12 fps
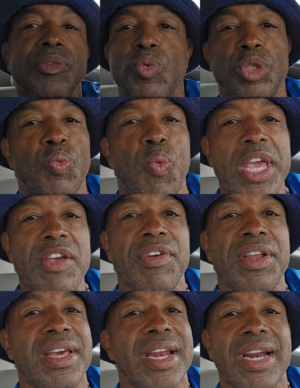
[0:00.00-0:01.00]
was
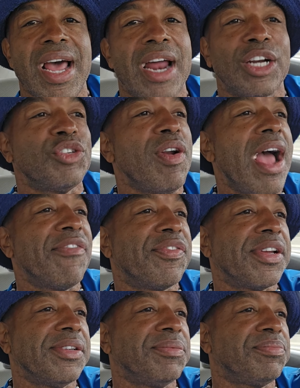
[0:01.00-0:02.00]
weaving in and out of
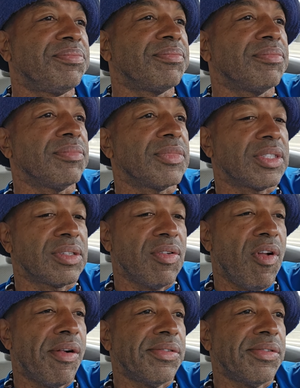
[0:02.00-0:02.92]
traffic. In half a mile,